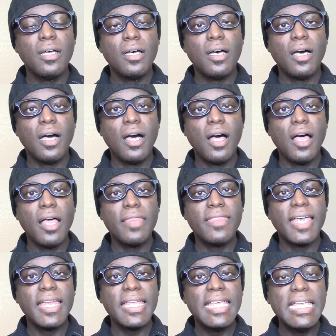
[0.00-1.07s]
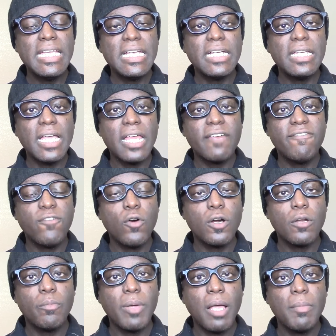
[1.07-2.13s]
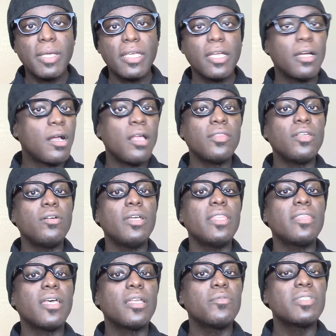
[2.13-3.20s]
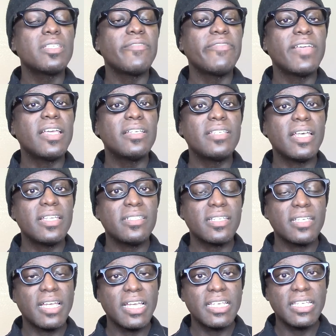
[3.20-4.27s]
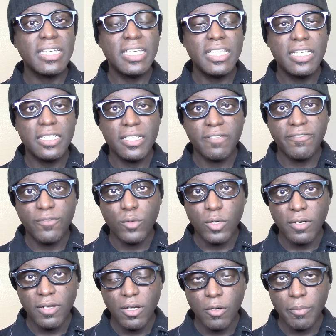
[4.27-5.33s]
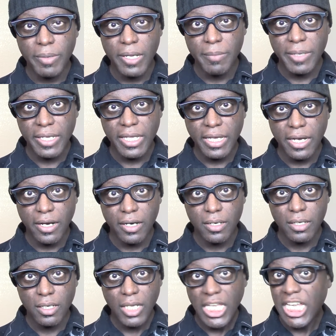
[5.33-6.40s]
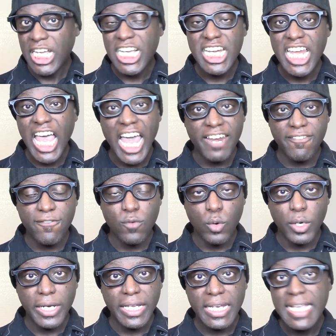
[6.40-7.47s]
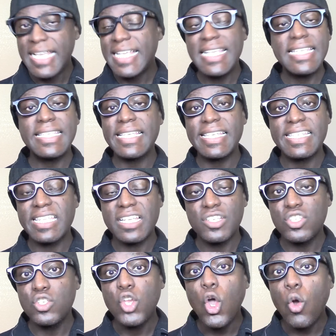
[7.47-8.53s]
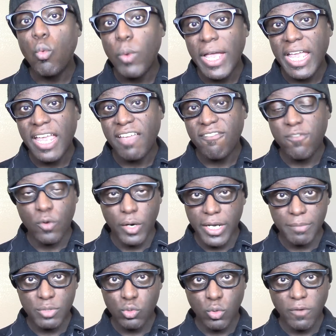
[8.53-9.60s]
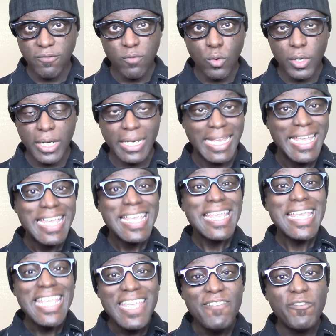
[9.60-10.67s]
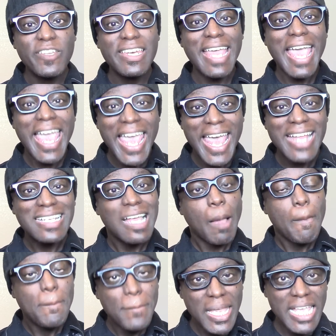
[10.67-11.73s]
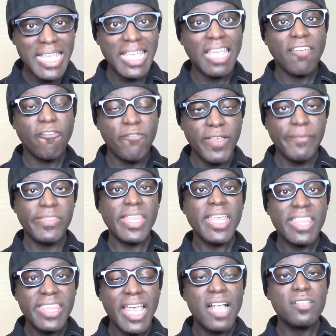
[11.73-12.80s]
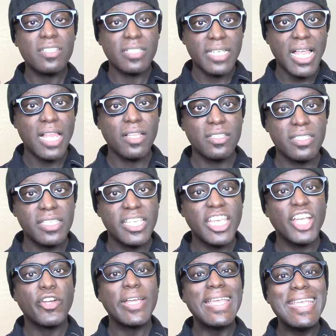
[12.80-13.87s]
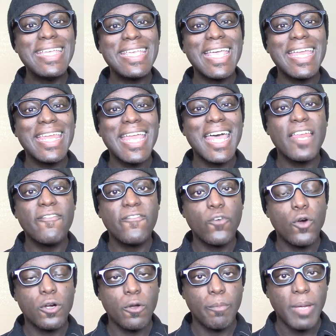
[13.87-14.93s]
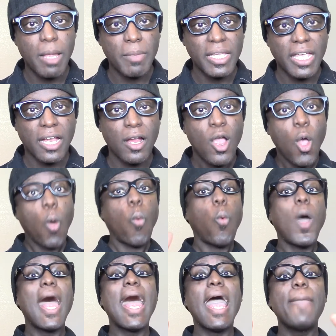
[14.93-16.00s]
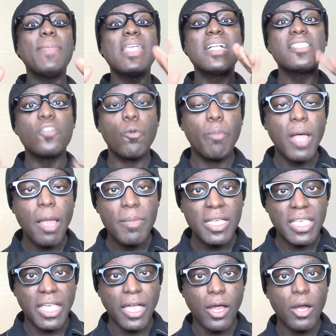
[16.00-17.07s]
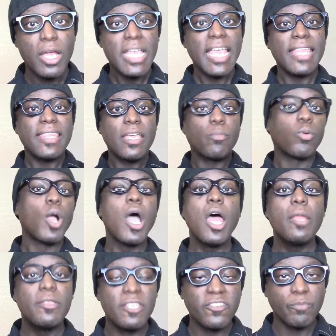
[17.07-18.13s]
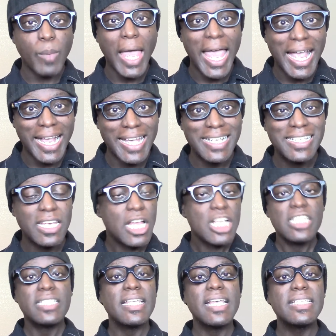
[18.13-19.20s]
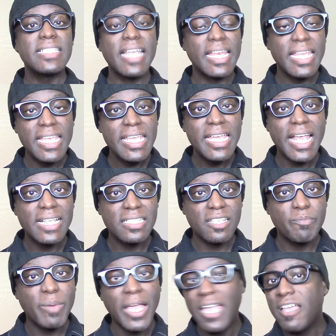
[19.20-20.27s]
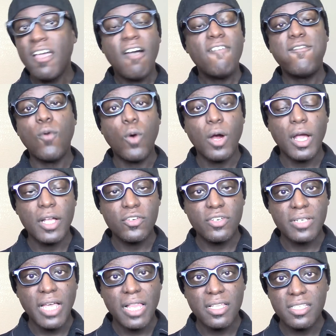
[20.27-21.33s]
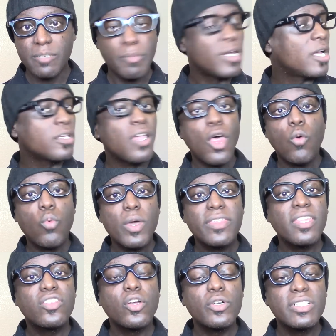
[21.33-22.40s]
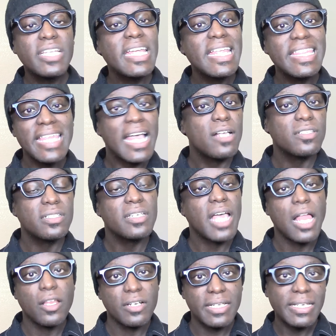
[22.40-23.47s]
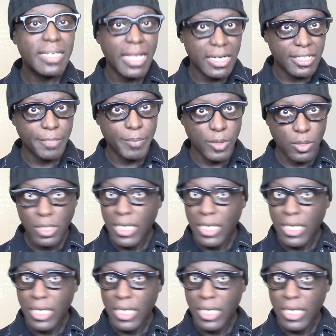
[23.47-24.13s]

that he could not afford Obamacare, although he thought it was a fantastic idea, he couldn't afford Obamacare. He could not afford it. He says there's no way for him to afford it. Even at making $50,000 a year, he cannot afford Obamacare. Why? Because Obamacare, in the bronze package, says that he has to pay $400 a month with a $13,000 deductible,